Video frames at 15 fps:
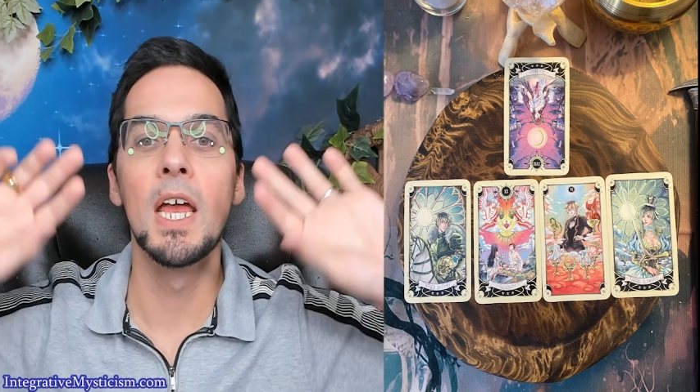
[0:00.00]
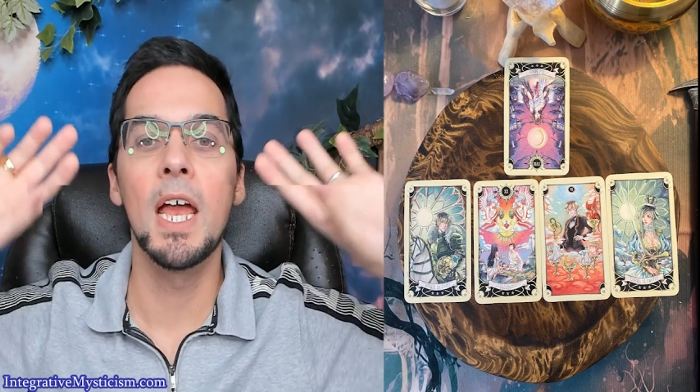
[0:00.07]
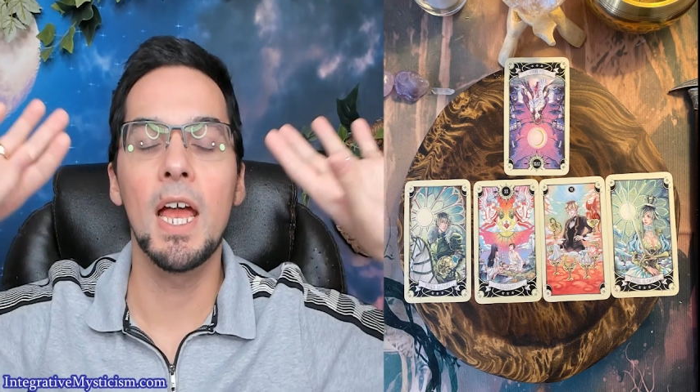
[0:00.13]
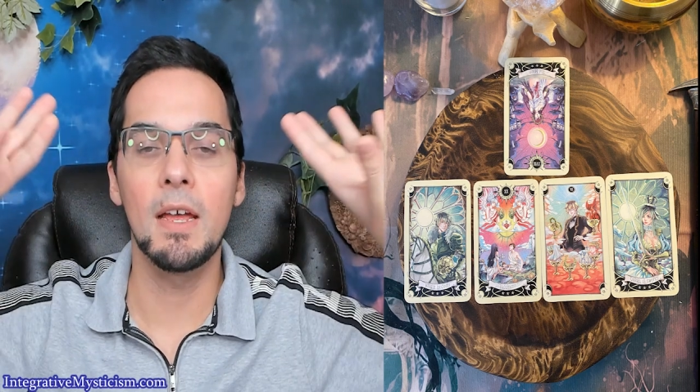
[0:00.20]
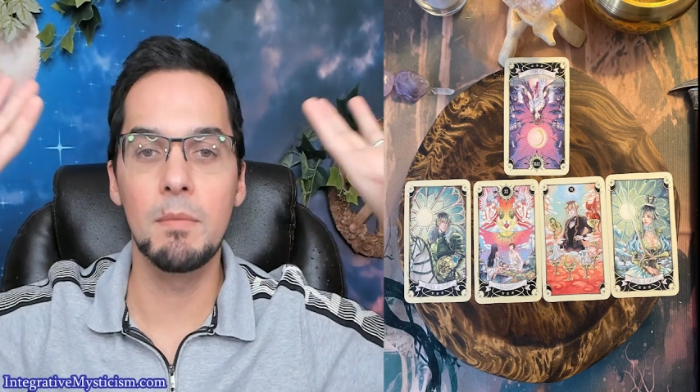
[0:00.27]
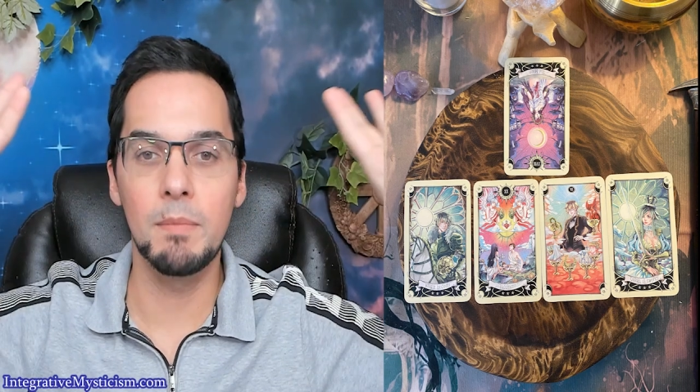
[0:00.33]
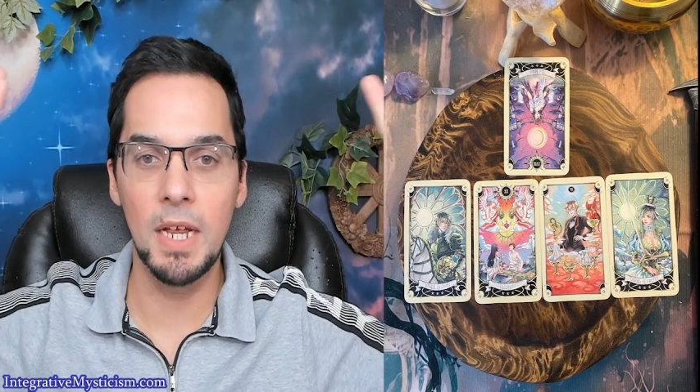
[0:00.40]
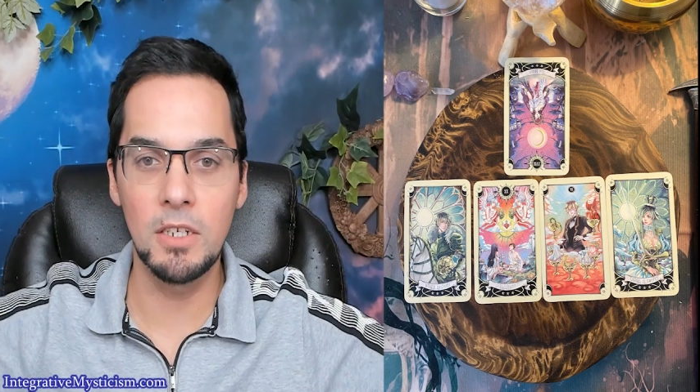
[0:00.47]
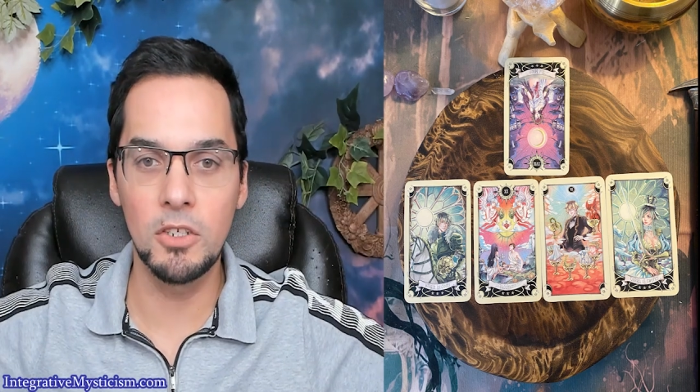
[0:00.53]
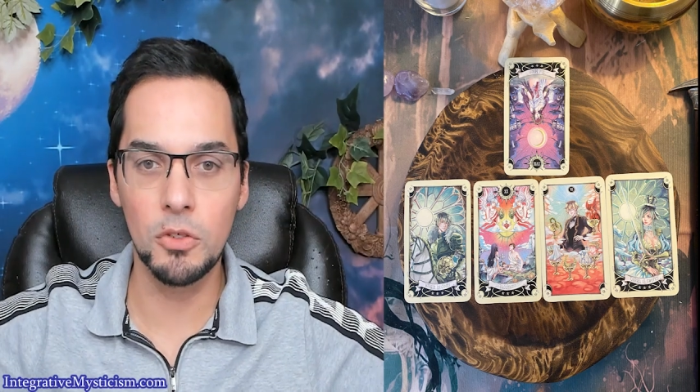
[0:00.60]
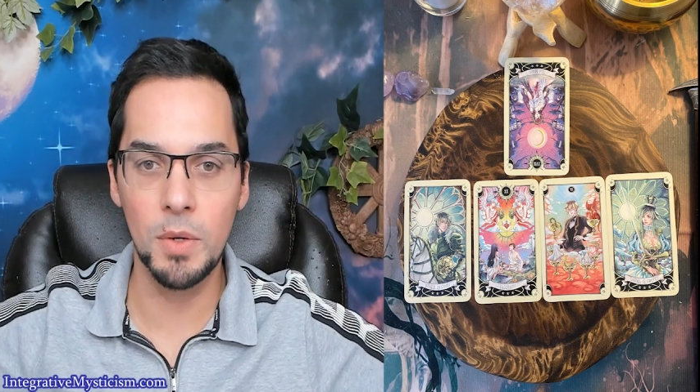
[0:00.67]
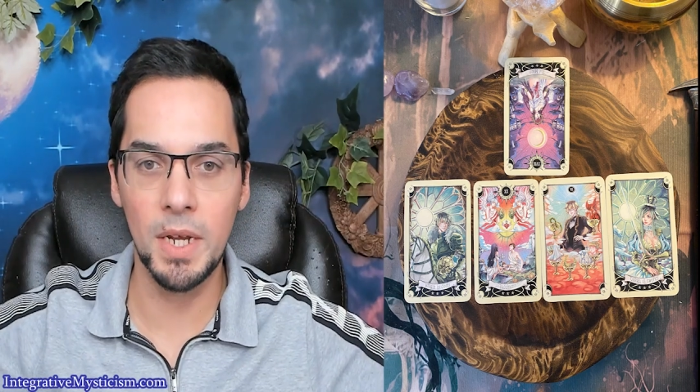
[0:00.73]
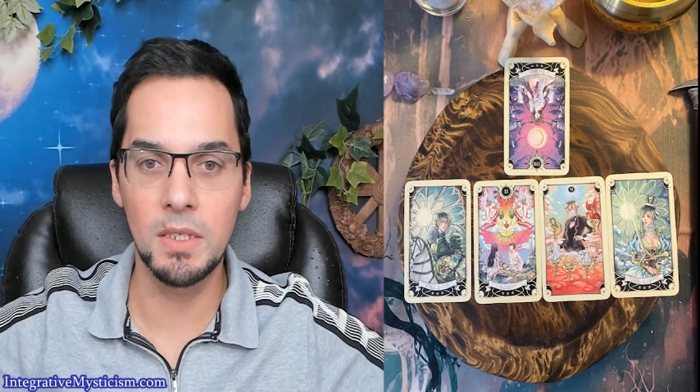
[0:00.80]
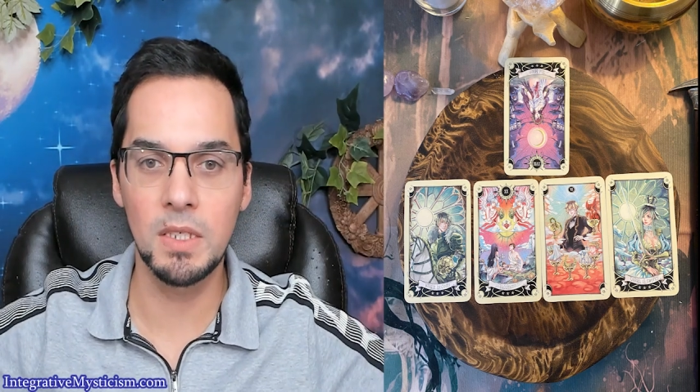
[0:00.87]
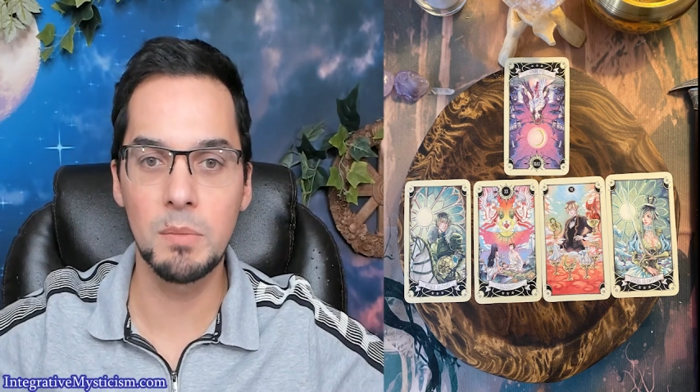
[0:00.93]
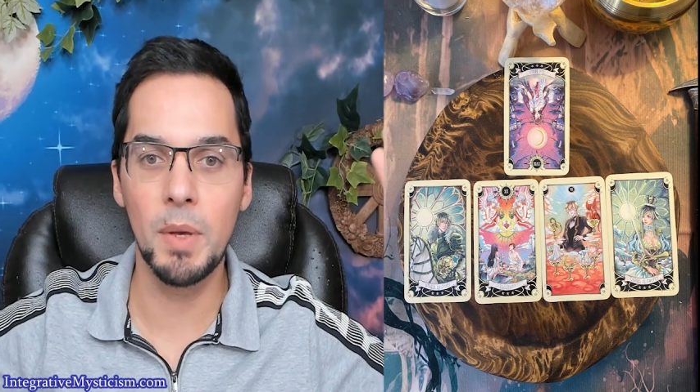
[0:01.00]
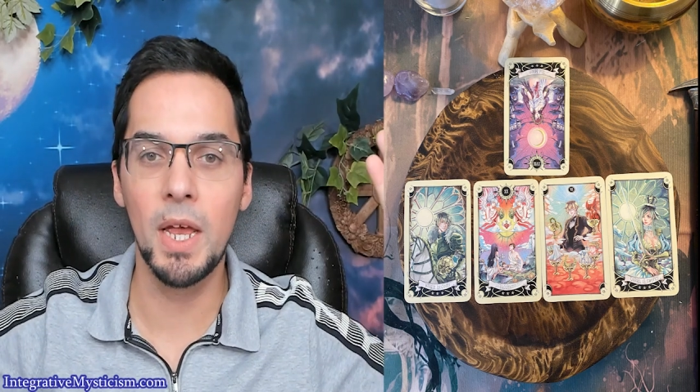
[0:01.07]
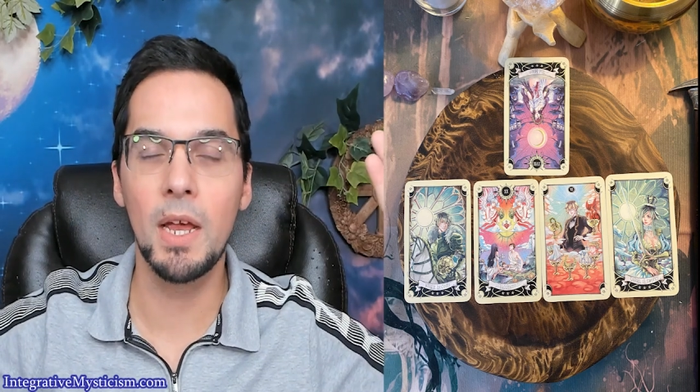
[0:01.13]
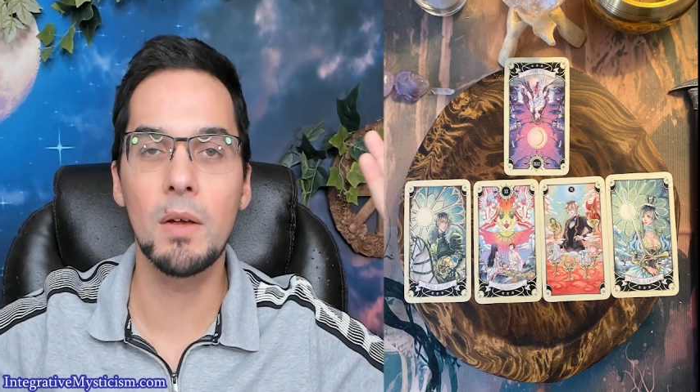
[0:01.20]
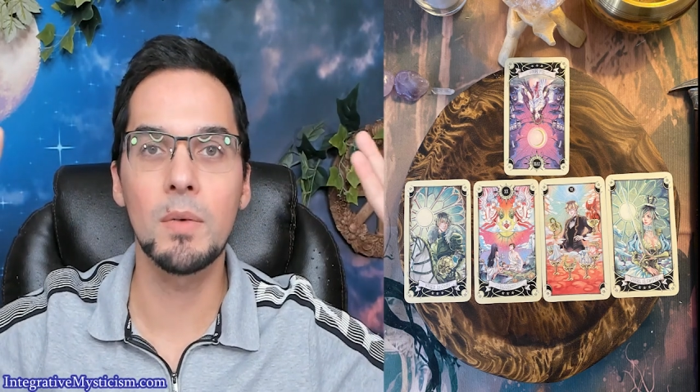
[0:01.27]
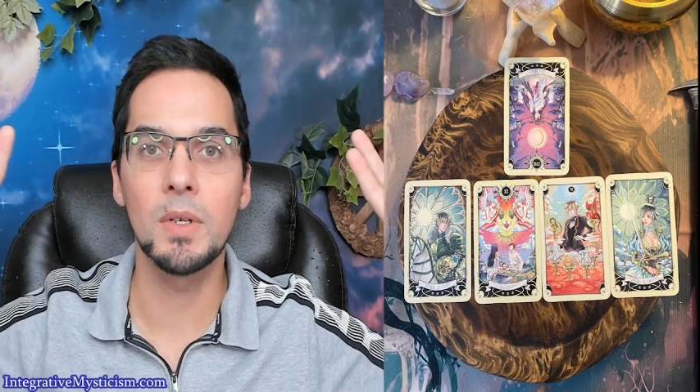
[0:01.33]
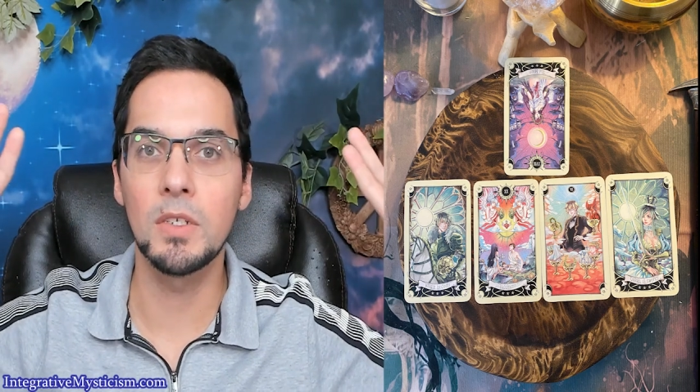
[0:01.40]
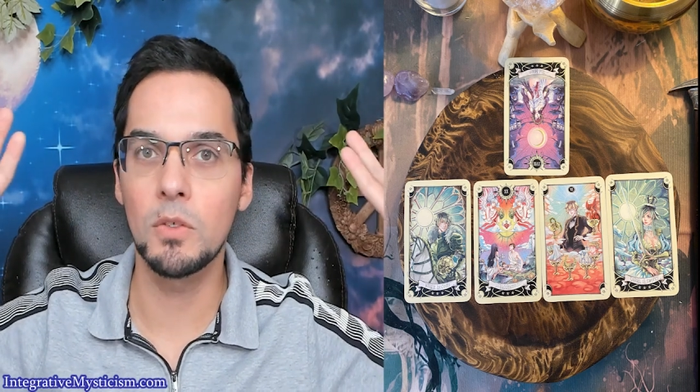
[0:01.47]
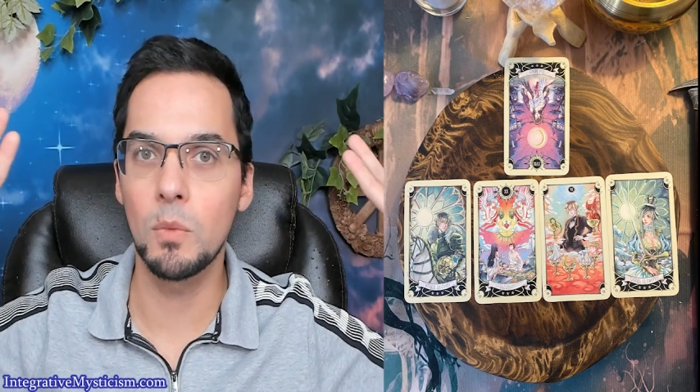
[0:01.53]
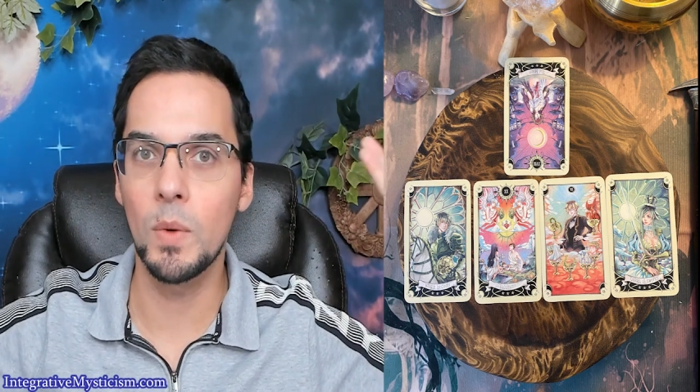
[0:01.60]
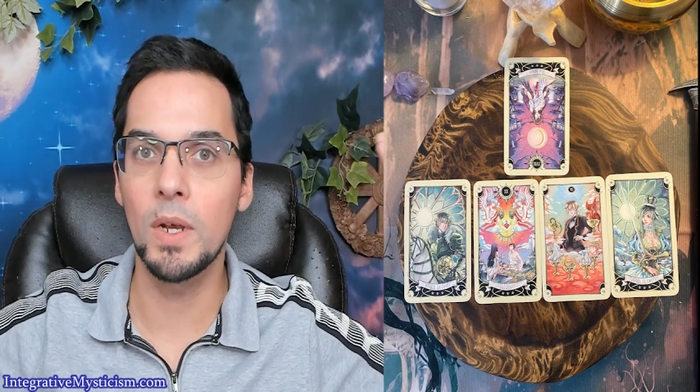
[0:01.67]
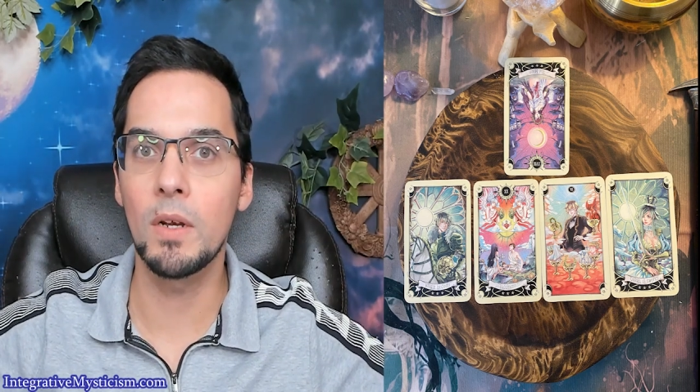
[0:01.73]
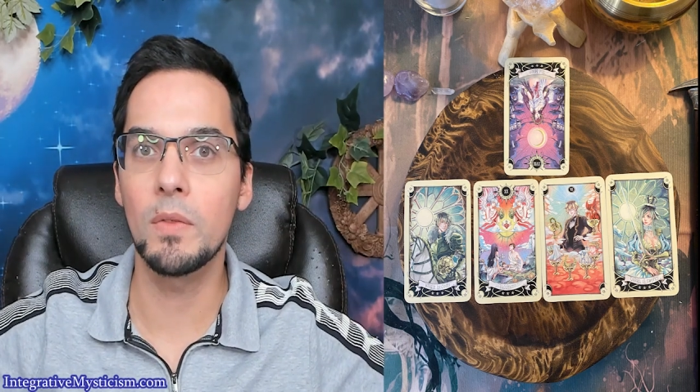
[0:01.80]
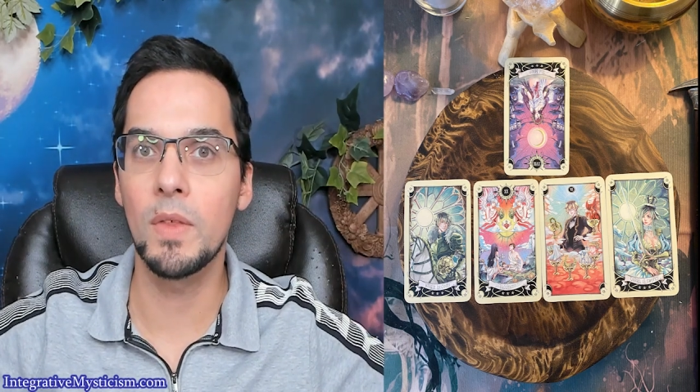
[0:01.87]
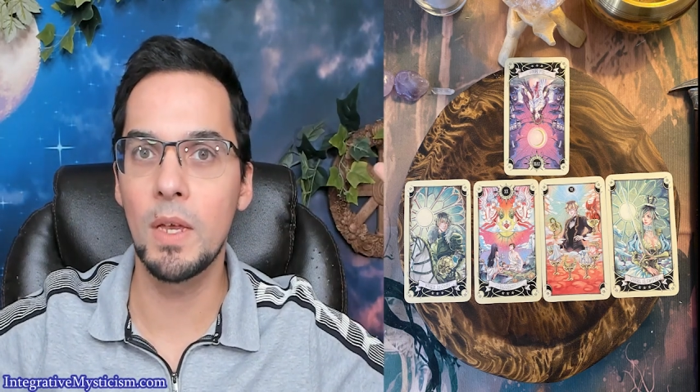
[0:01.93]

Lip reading: and made transparent where they